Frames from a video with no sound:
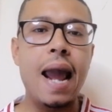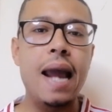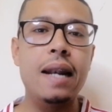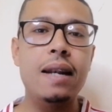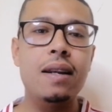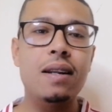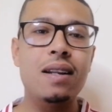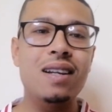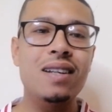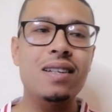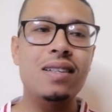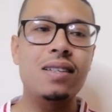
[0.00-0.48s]

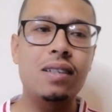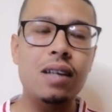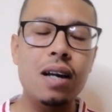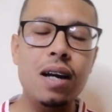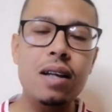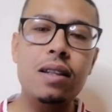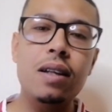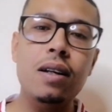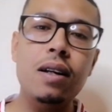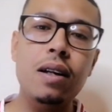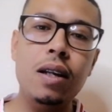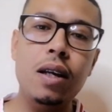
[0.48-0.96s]
And
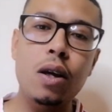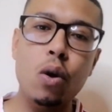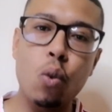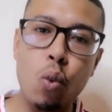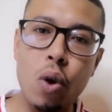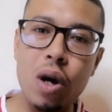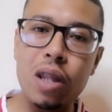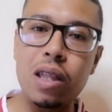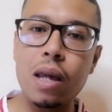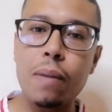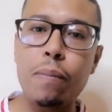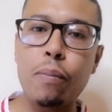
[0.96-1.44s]
certainly
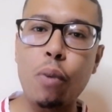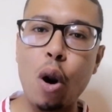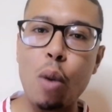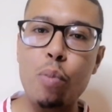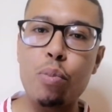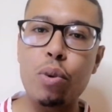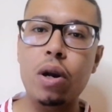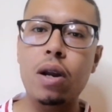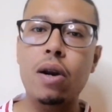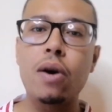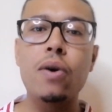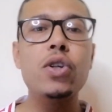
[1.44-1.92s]
with a
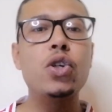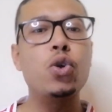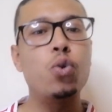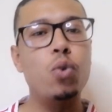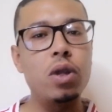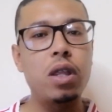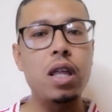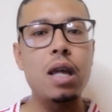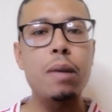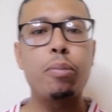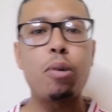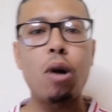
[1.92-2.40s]
proper
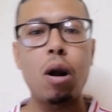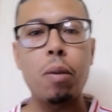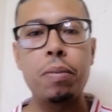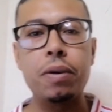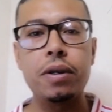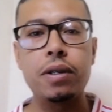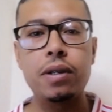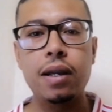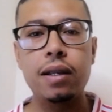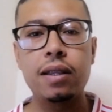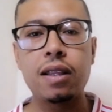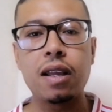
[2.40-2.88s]
coach, with a
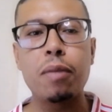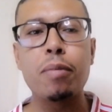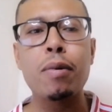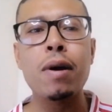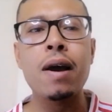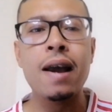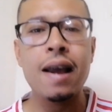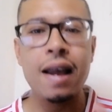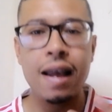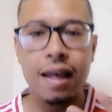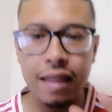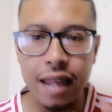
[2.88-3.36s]
proper
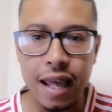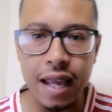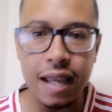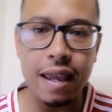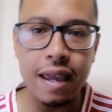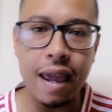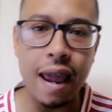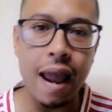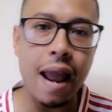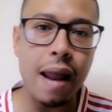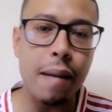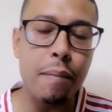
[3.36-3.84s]
setup,
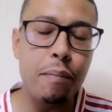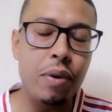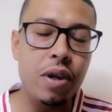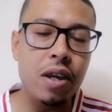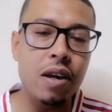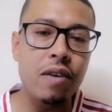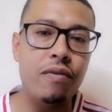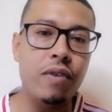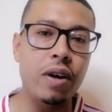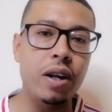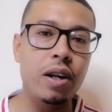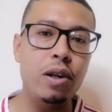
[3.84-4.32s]
they can
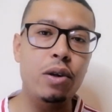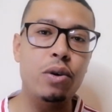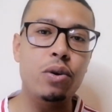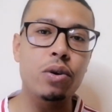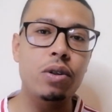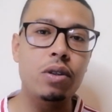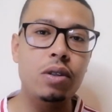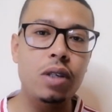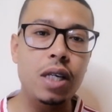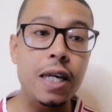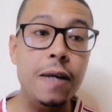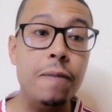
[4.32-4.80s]
be a very
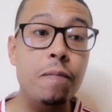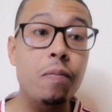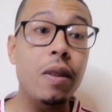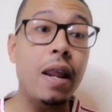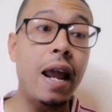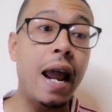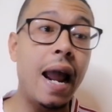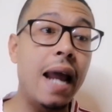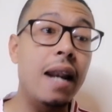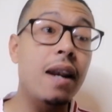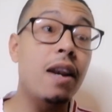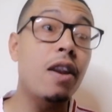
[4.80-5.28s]
good
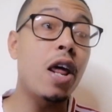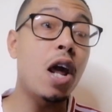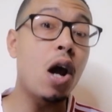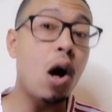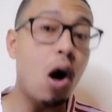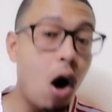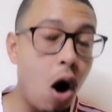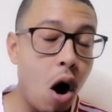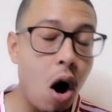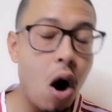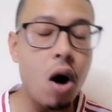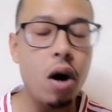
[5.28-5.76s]
team, and
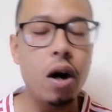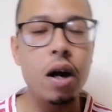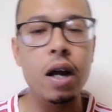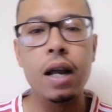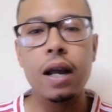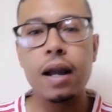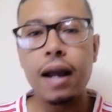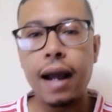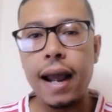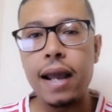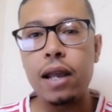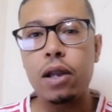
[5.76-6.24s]
they are
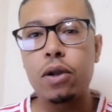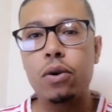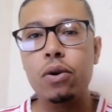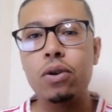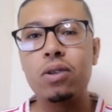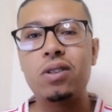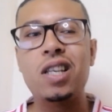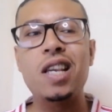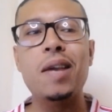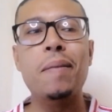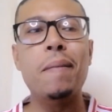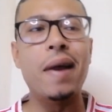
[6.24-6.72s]
a
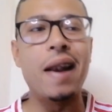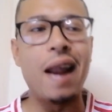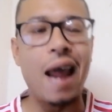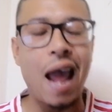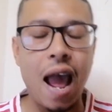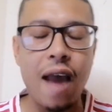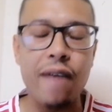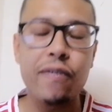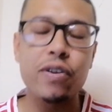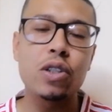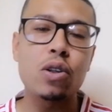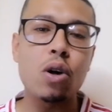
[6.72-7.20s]
good team
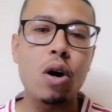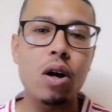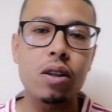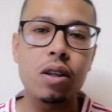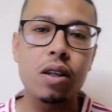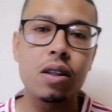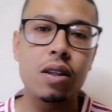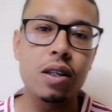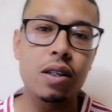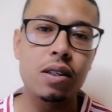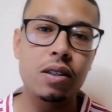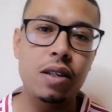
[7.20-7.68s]
and have
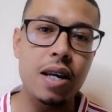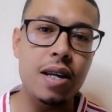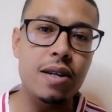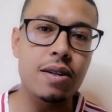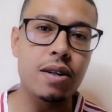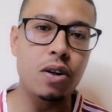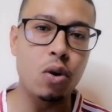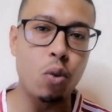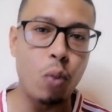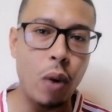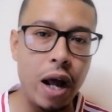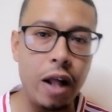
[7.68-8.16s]
started the
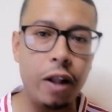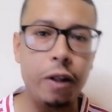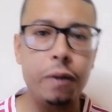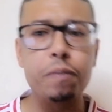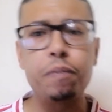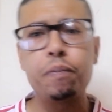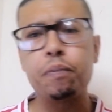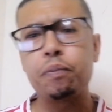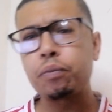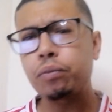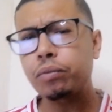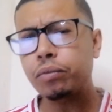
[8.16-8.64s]
season
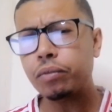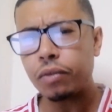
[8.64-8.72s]
well.